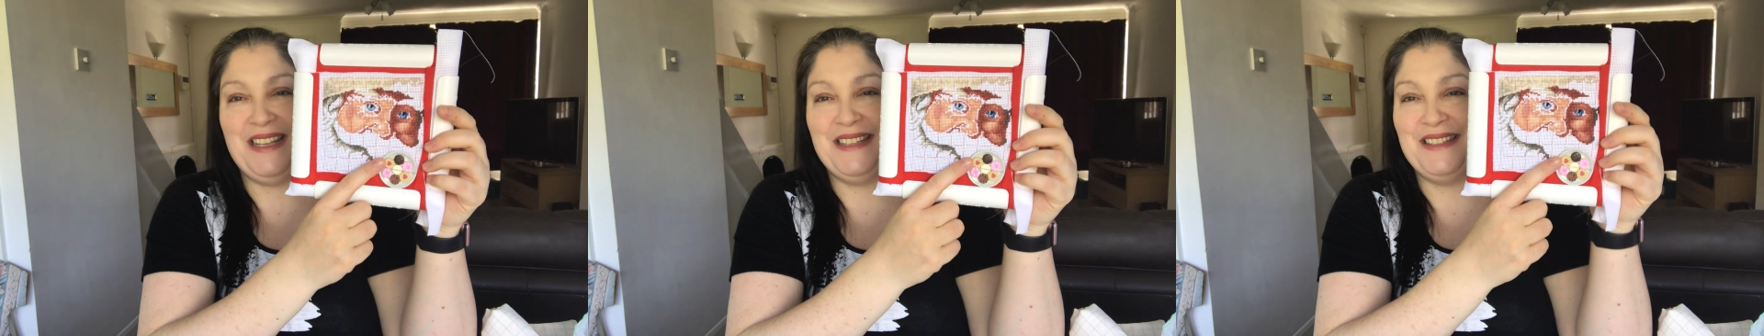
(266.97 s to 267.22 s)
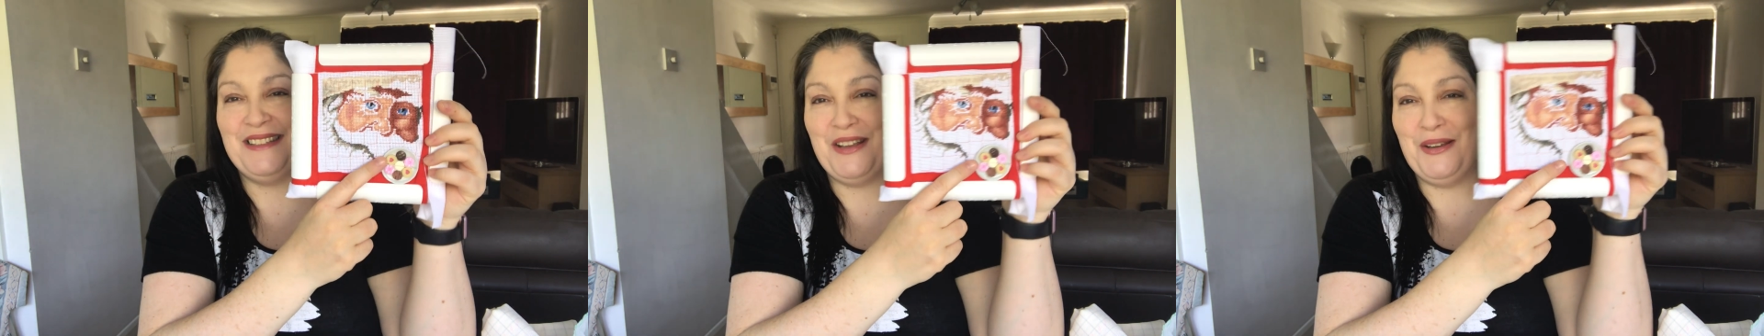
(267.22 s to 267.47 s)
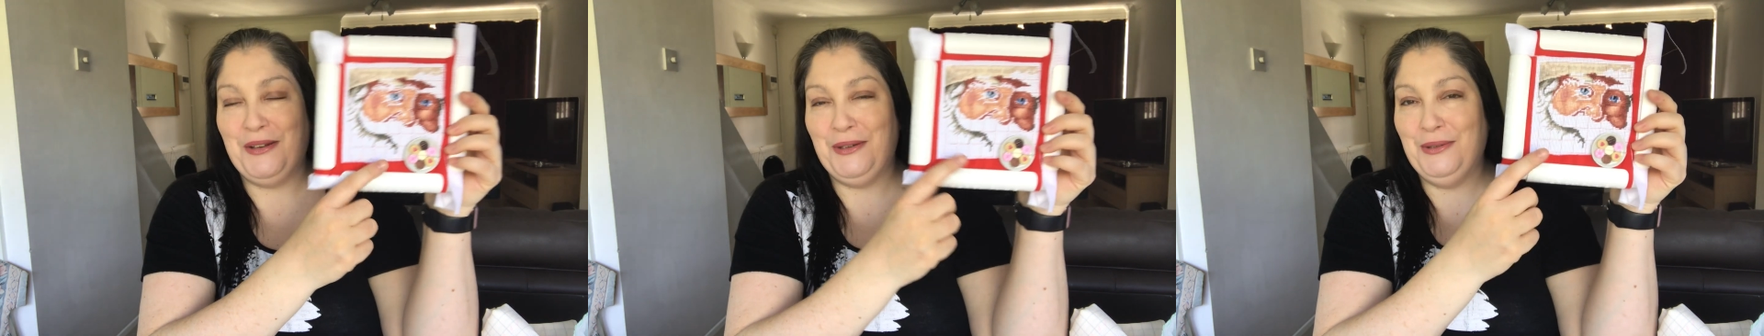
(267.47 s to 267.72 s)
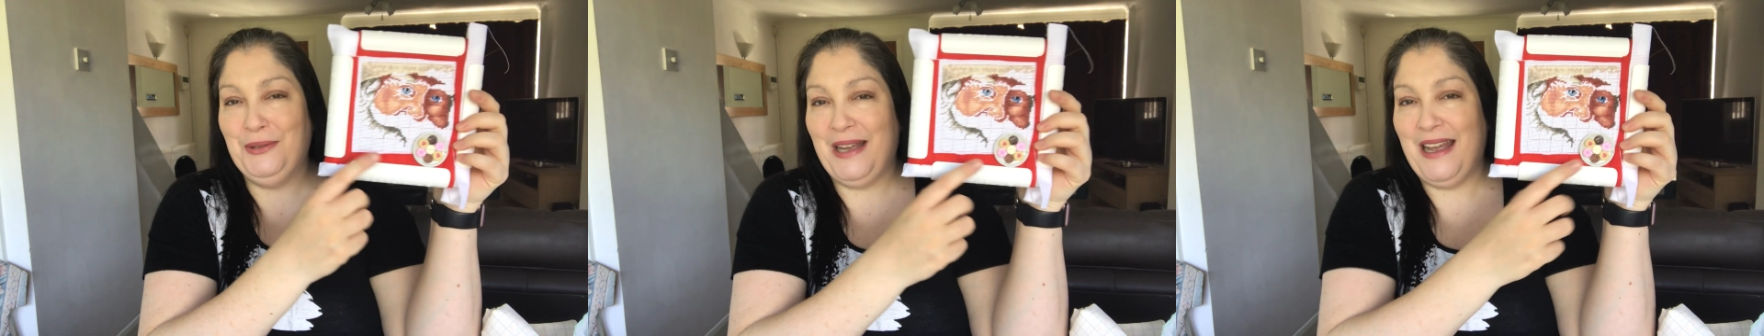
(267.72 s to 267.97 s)

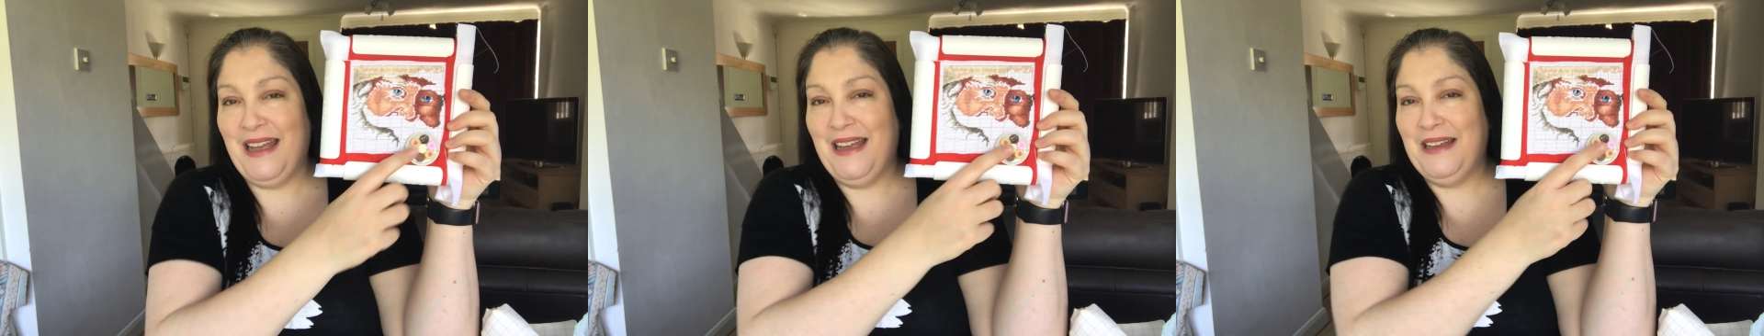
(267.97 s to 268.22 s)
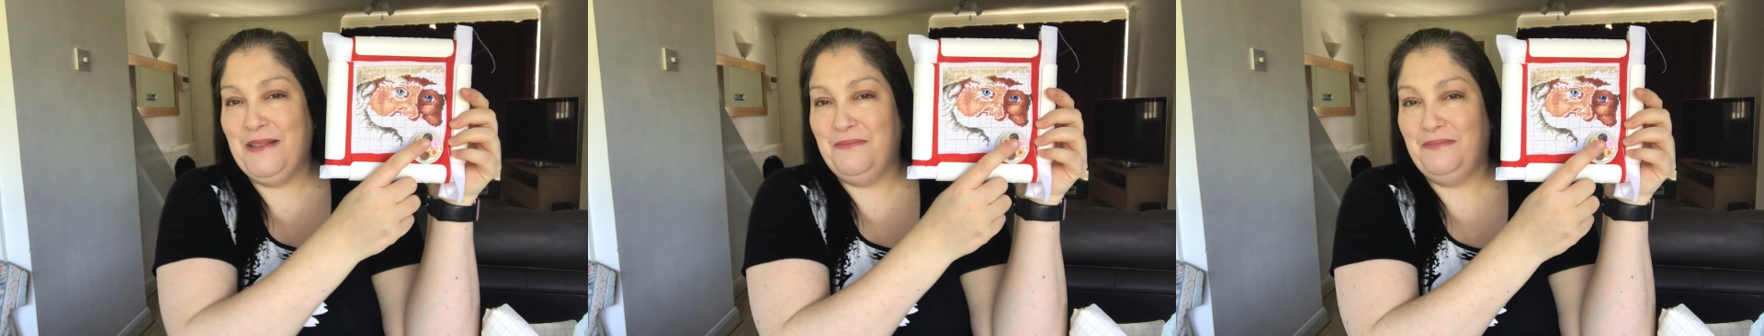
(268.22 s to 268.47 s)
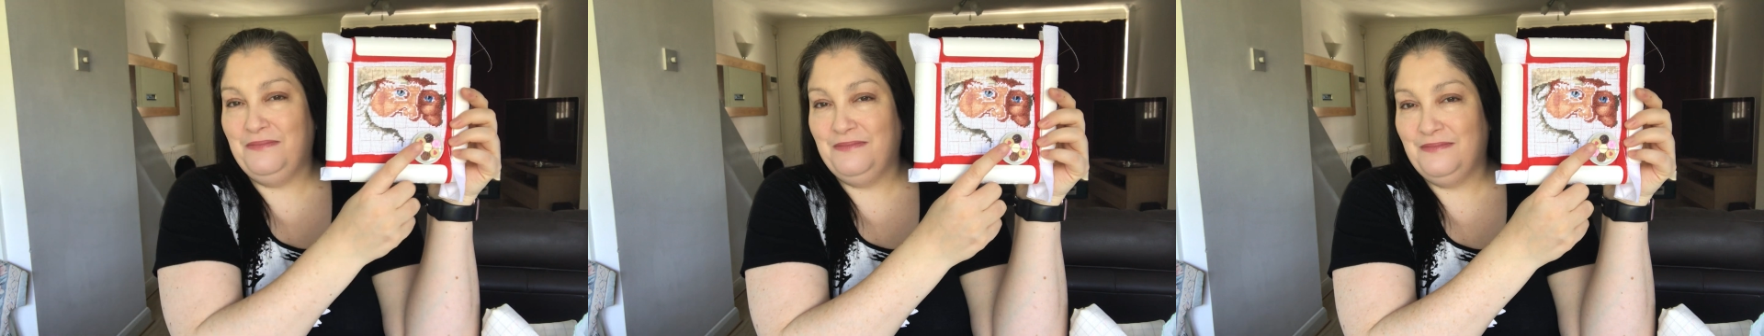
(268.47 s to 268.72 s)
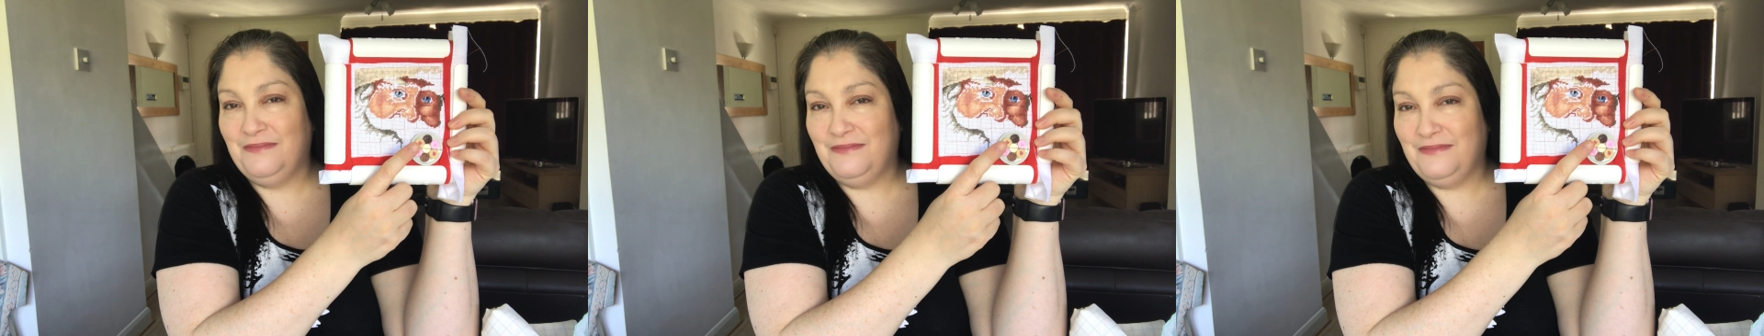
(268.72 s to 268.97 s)
So,
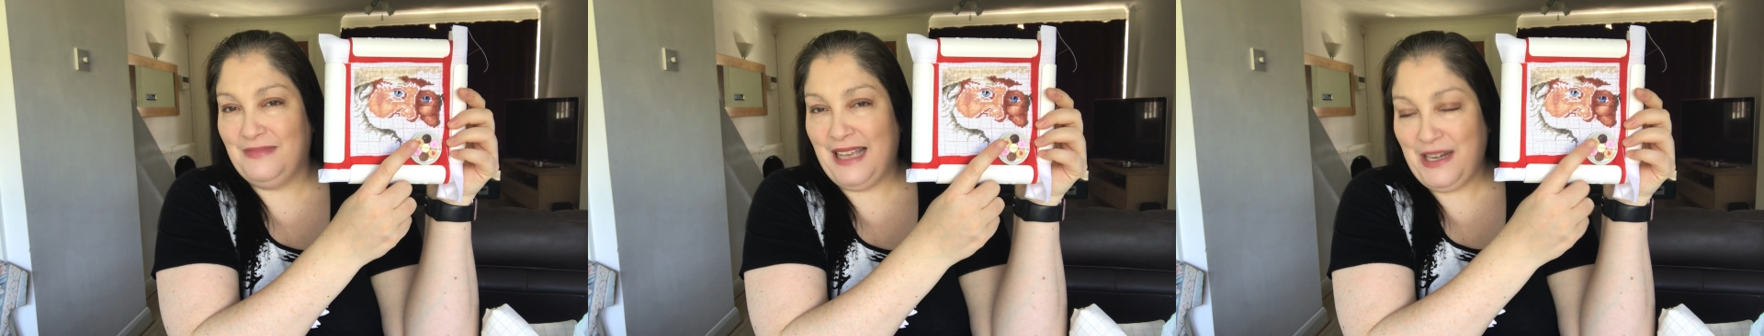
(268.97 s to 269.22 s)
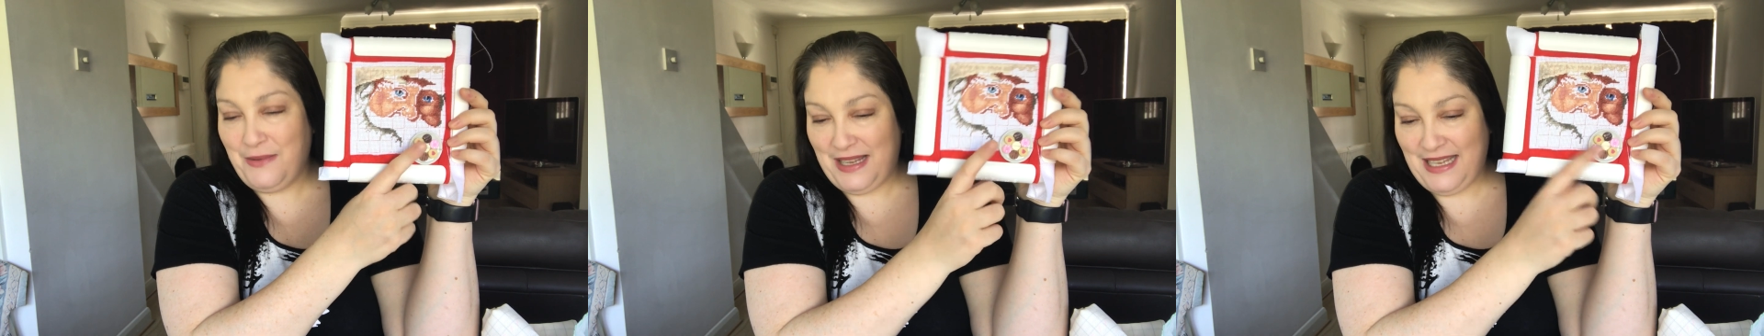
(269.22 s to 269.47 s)
anyway,